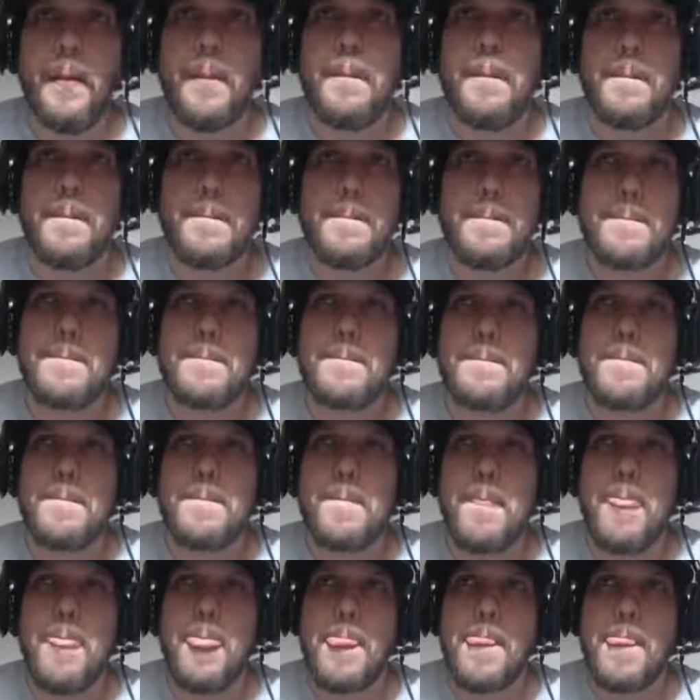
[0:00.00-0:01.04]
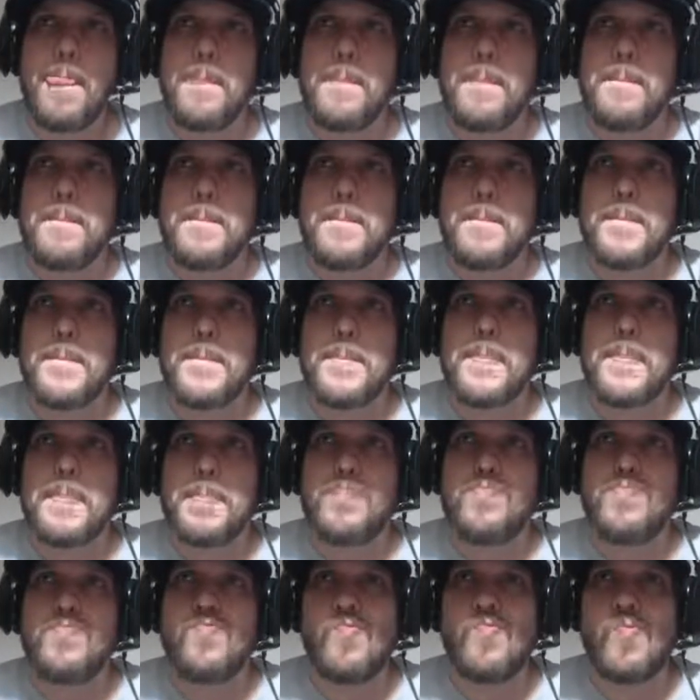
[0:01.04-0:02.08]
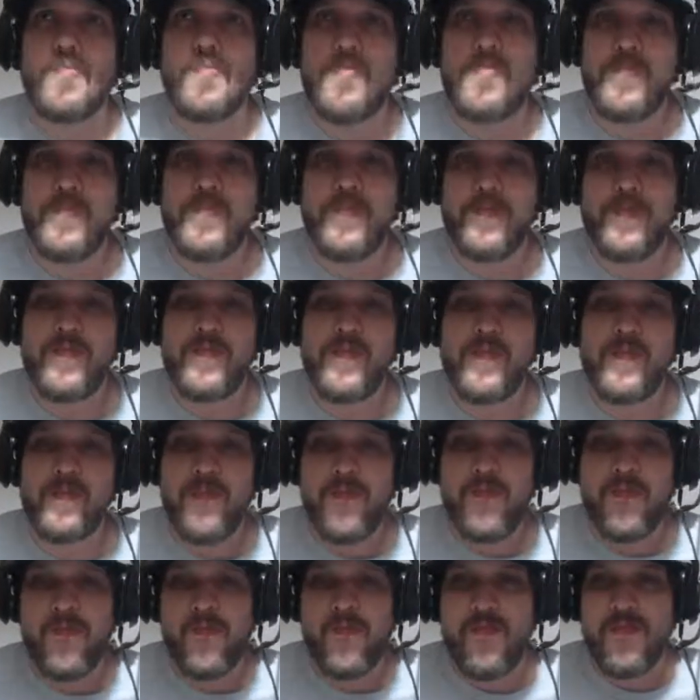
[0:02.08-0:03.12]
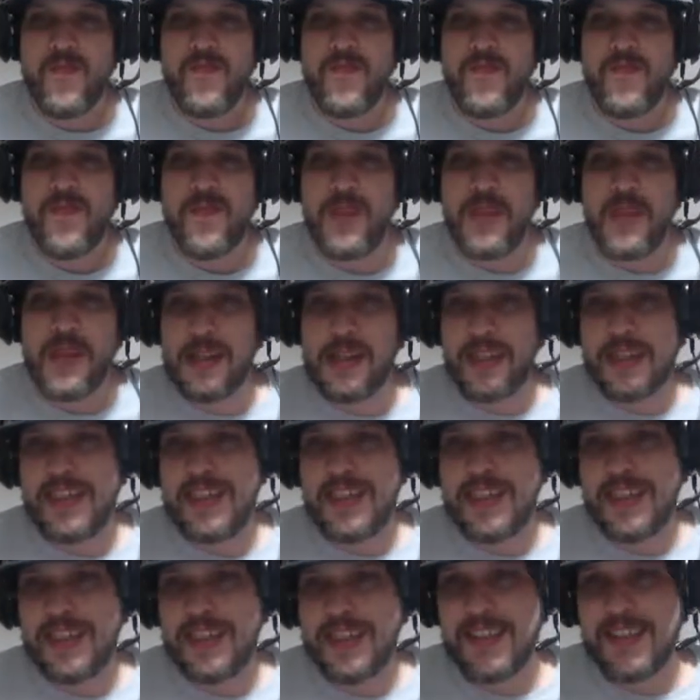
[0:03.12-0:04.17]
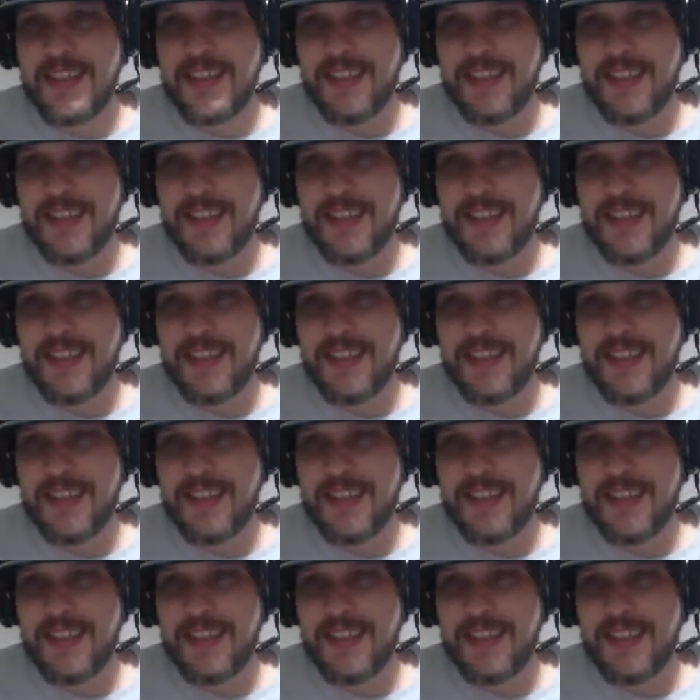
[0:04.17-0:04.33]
Or sorry, just Cody, my bad. Sorry, Vince. Just Cody.